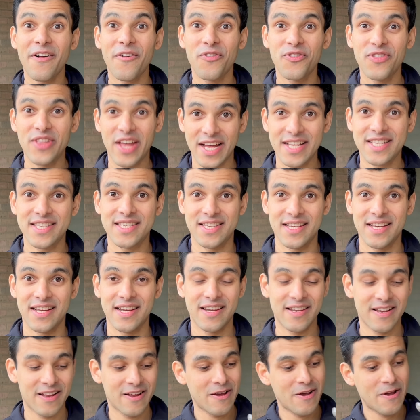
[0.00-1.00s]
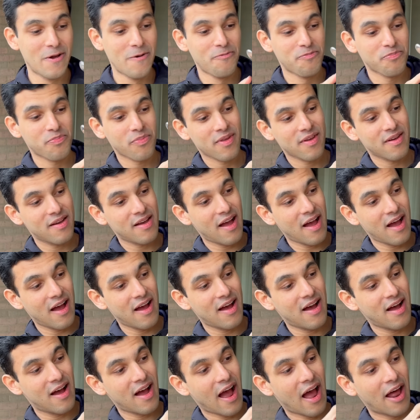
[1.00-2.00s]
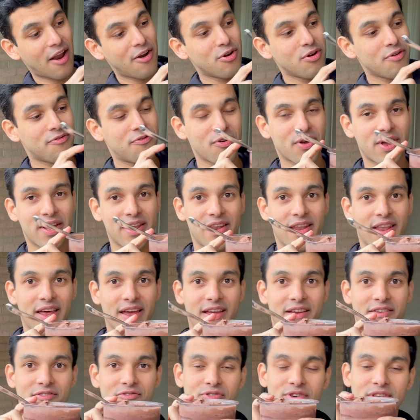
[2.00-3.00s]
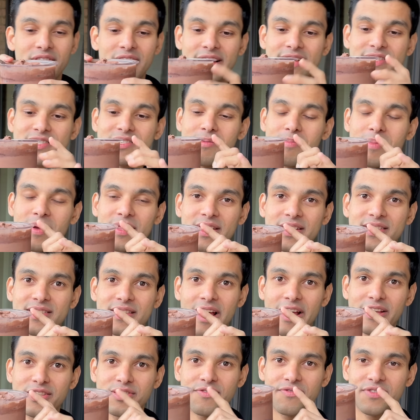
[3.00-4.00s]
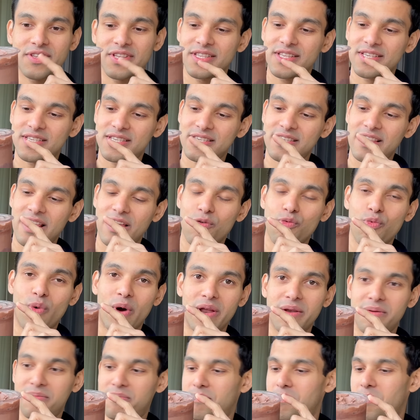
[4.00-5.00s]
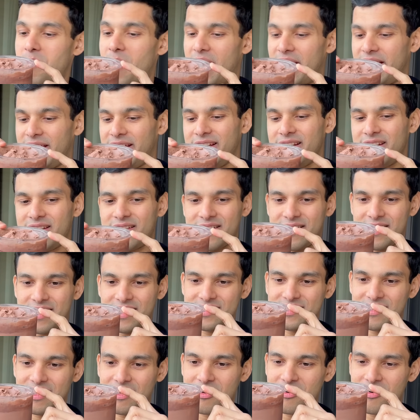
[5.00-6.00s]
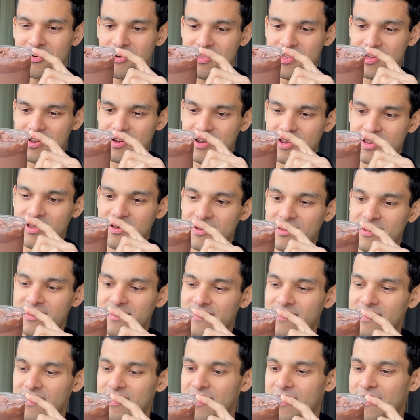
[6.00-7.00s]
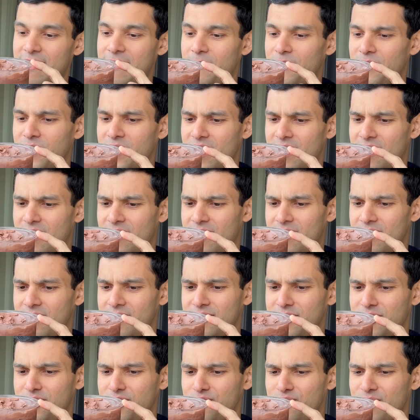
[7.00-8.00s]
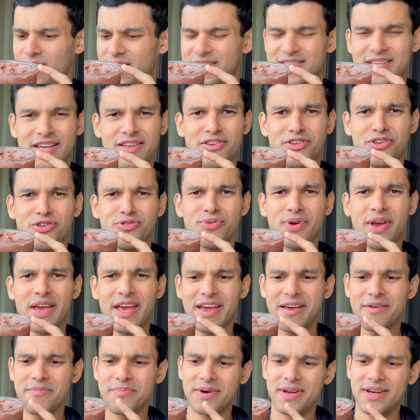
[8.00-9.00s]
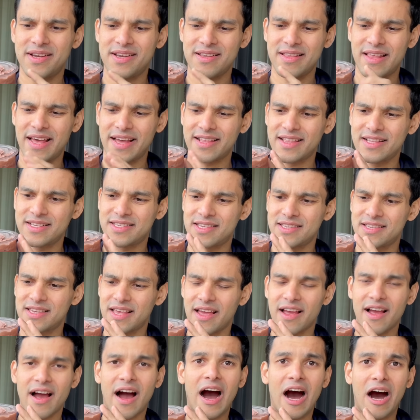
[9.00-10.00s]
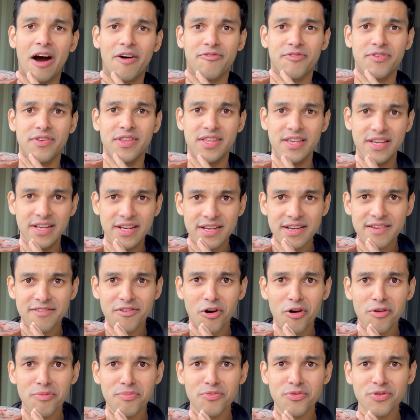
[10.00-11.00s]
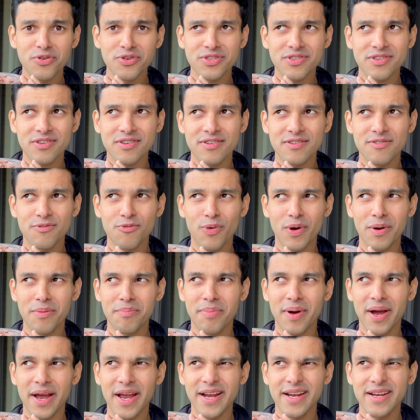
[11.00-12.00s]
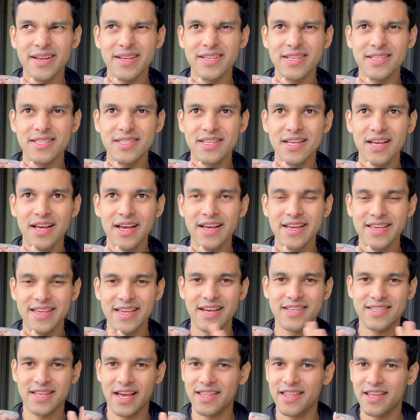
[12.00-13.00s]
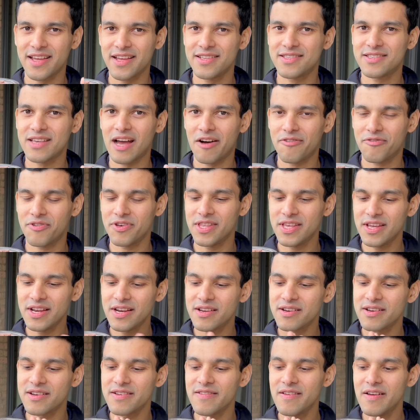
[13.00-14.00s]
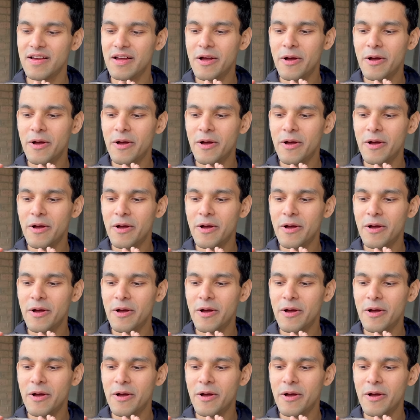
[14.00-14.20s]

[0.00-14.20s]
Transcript: That's it. I don't know if you can like really estimate the size of this. This is like 1 pint, as they call it here in the US and UK, but like this is like half a liter almost. 1 pint is, yes, I think it's half a liter.